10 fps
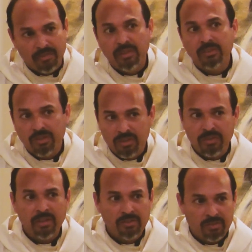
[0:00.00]
These are
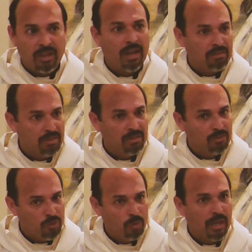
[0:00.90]
things
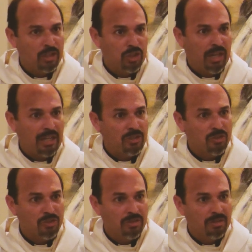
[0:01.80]
that do not change,